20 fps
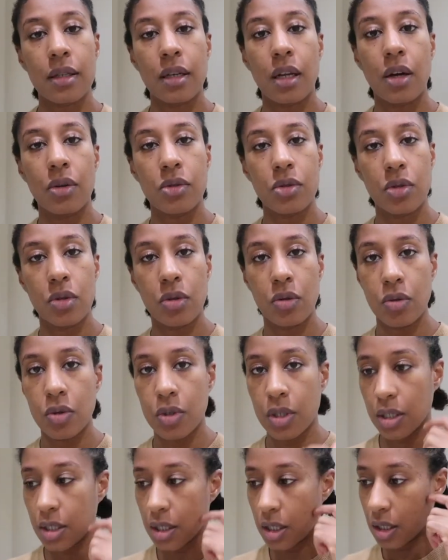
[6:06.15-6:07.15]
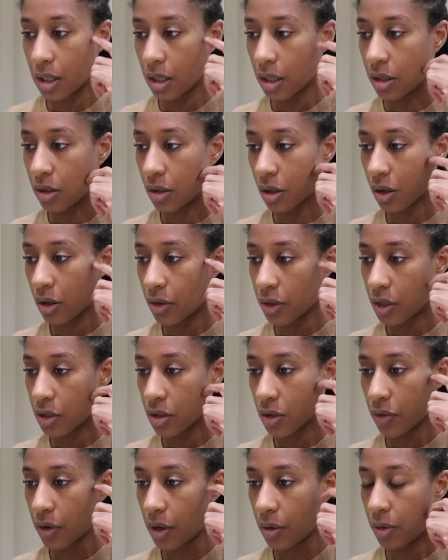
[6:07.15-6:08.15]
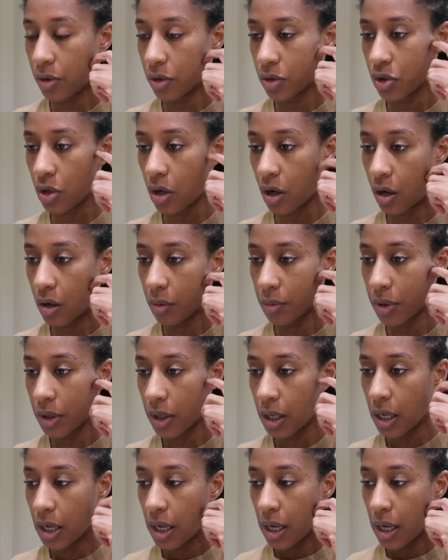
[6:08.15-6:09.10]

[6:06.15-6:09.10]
and how to use it in the context of our job.